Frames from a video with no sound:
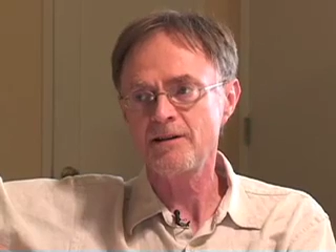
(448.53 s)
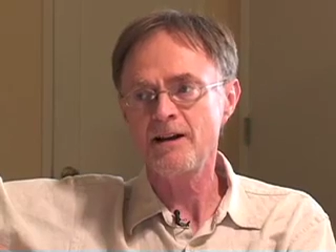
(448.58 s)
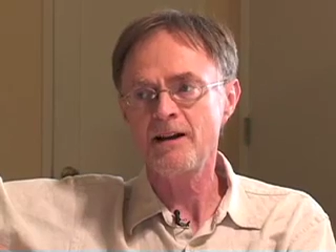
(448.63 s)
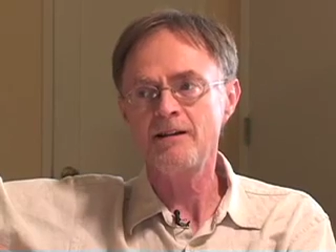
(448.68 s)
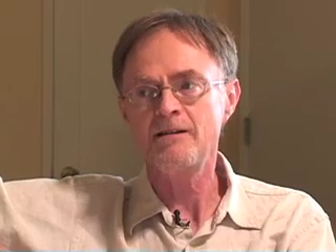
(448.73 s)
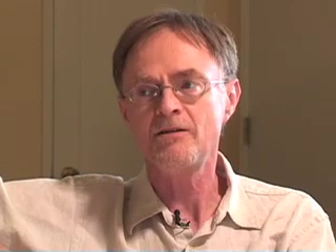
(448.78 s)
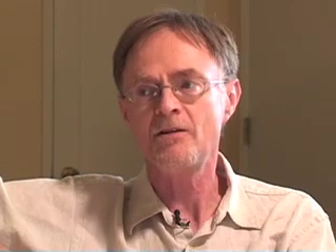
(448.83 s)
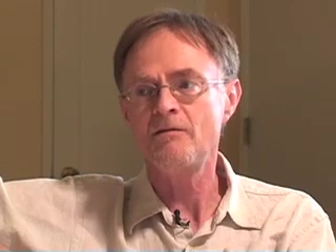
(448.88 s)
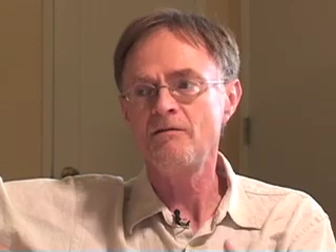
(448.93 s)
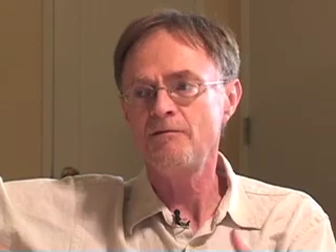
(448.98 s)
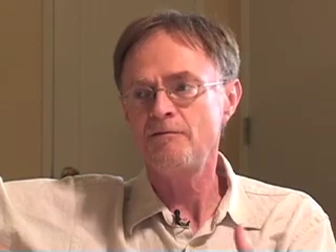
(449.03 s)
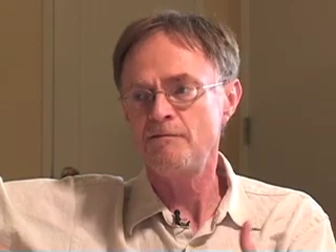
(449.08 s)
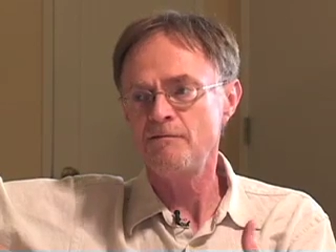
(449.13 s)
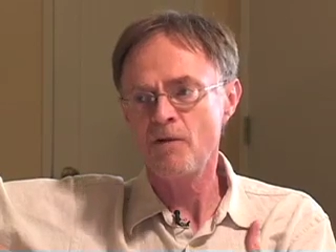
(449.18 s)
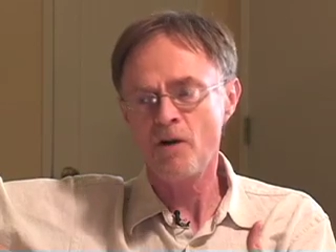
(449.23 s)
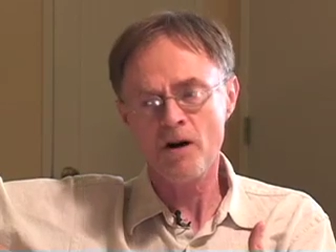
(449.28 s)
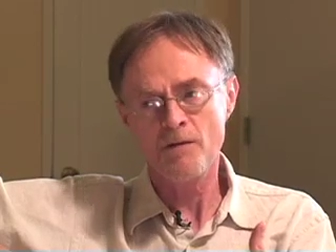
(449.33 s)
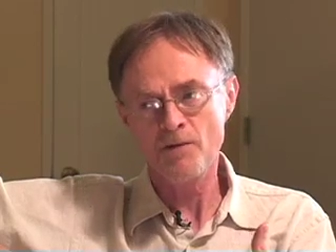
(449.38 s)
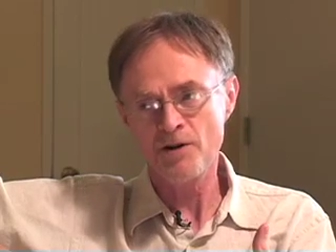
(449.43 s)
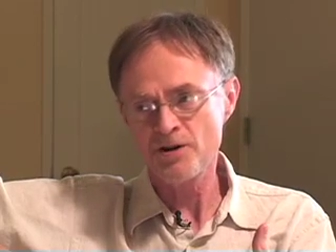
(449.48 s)
and
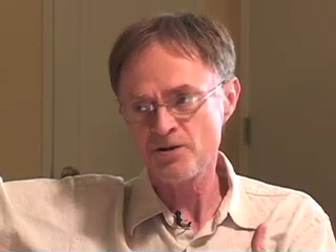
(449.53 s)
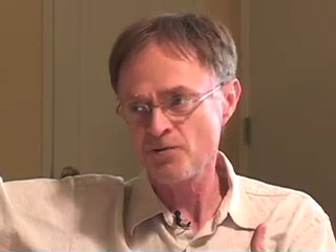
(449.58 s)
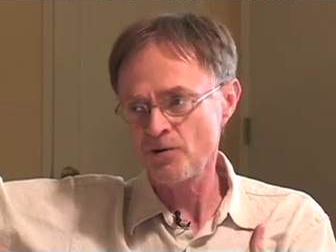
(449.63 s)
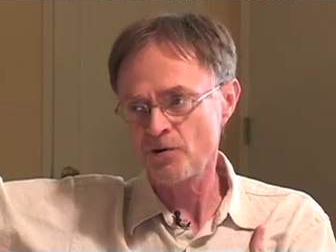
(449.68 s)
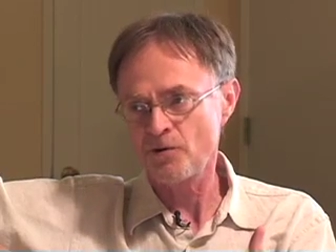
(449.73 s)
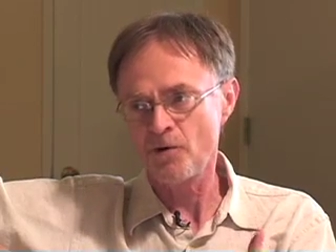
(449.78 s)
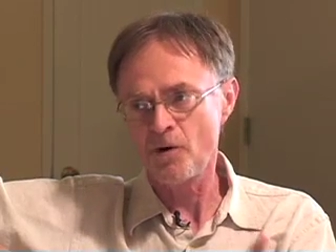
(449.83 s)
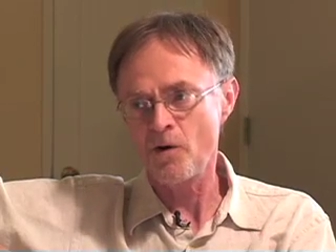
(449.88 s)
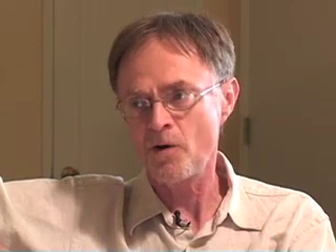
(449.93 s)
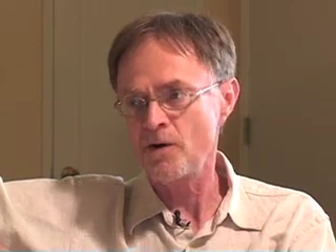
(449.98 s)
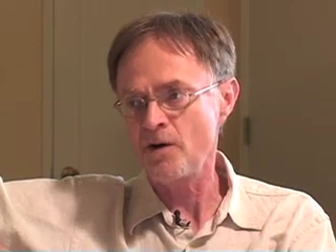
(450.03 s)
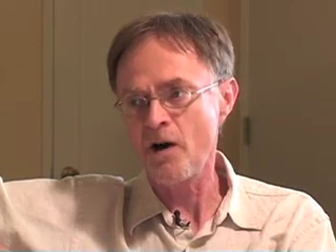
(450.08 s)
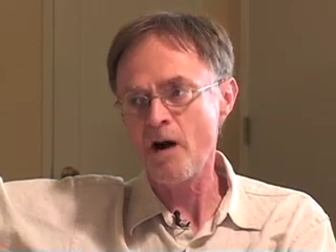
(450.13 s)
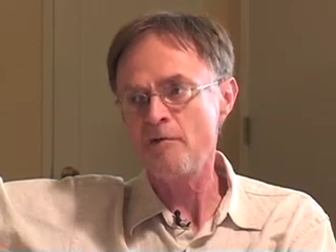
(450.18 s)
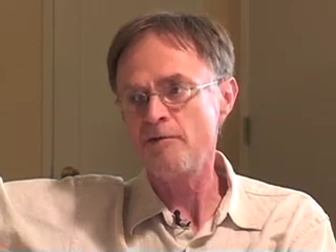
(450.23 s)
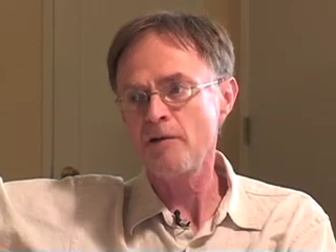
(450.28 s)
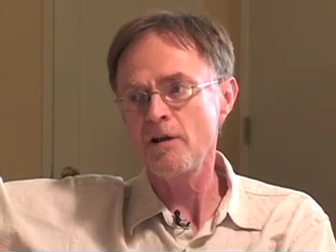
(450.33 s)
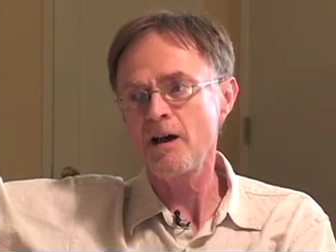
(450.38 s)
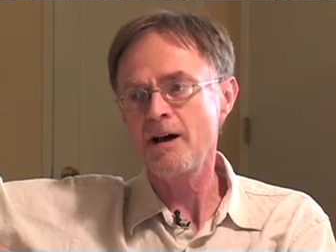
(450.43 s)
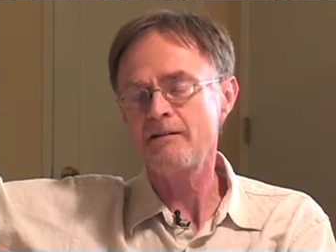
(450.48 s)
farmers will grow an
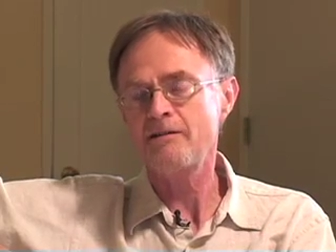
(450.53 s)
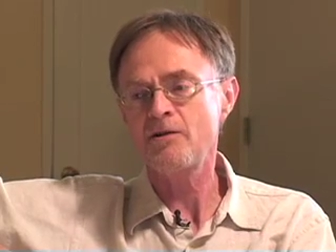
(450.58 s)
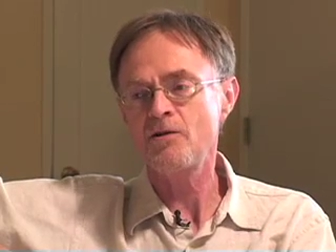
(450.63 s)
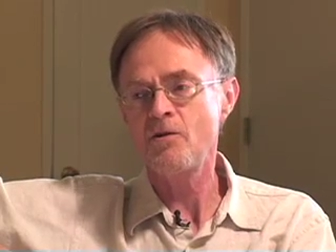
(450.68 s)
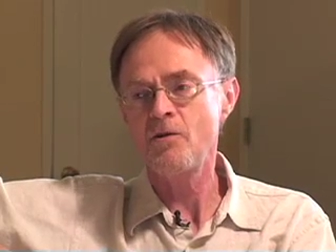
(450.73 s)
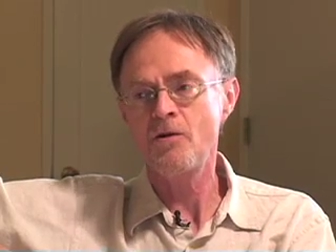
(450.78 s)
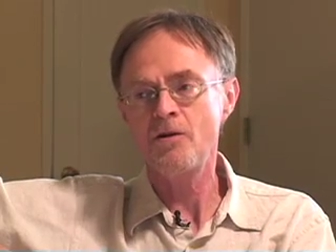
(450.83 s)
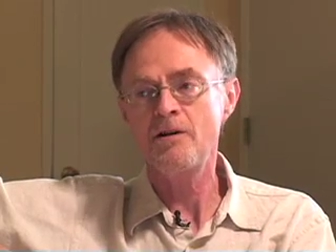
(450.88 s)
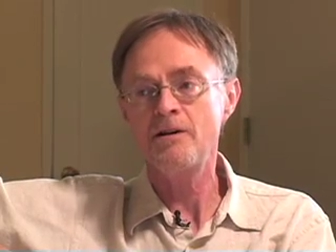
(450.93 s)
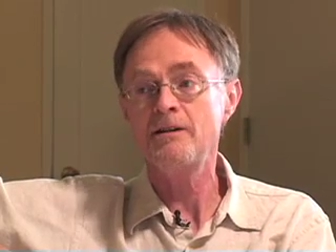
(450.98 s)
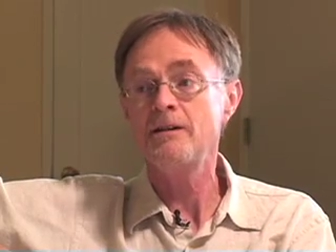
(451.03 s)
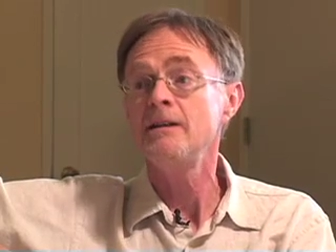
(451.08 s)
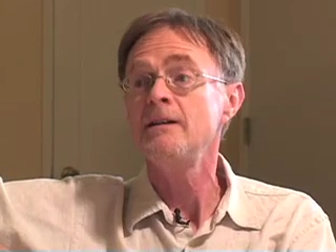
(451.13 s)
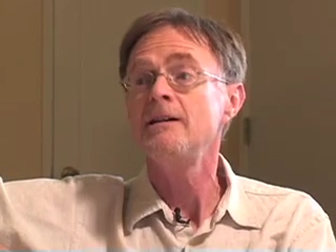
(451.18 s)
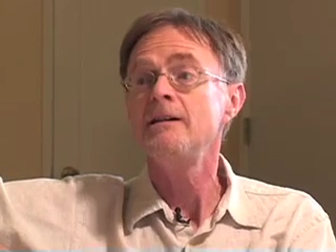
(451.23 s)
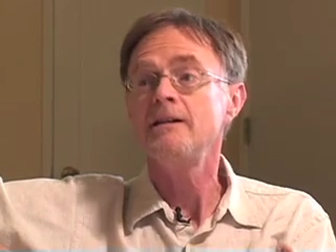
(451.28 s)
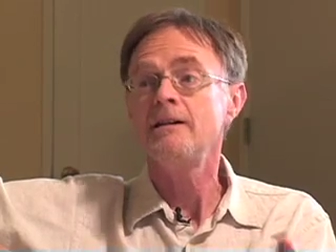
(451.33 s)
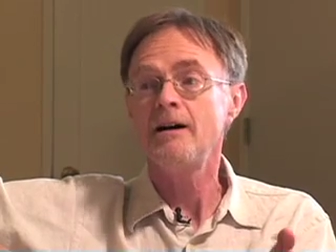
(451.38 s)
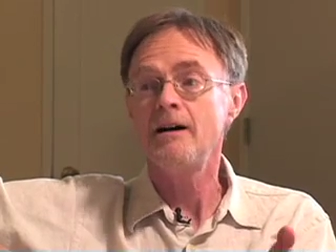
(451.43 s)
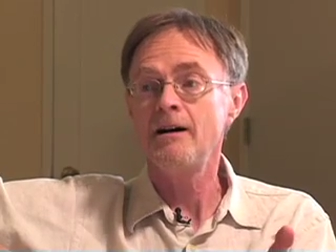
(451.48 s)
awful lot of corn,
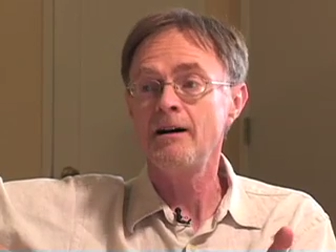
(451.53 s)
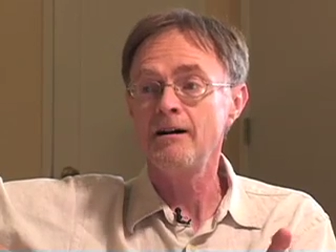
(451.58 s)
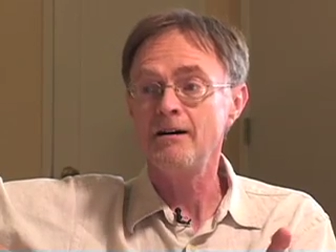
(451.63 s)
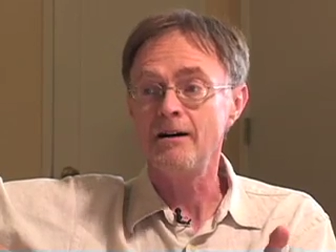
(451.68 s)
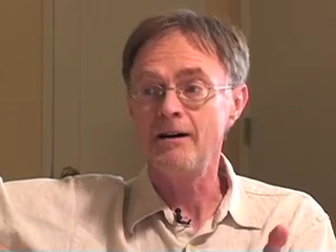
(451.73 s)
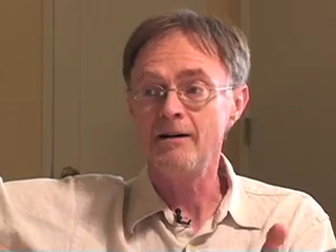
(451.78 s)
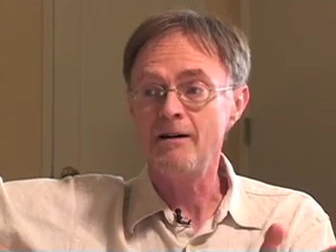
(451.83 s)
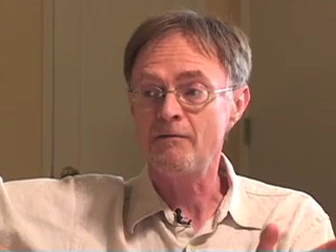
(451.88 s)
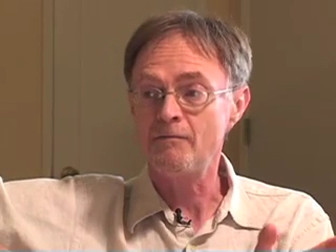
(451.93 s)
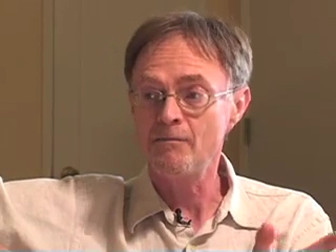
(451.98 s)
uh,